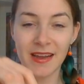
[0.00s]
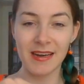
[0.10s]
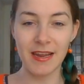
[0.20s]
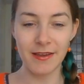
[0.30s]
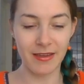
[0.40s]

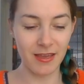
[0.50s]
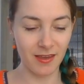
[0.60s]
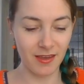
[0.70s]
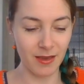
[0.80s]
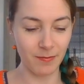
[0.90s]
living
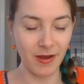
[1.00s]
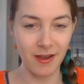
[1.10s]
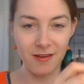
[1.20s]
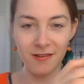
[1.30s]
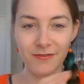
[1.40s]
in
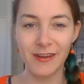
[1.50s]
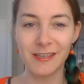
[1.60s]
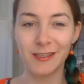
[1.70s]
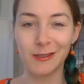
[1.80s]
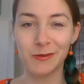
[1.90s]
my
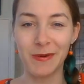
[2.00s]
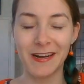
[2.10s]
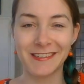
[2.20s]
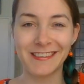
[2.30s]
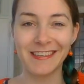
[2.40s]
fancy
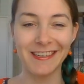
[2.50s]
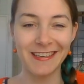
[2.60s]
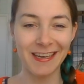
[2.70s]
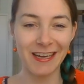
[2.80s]
schmancy,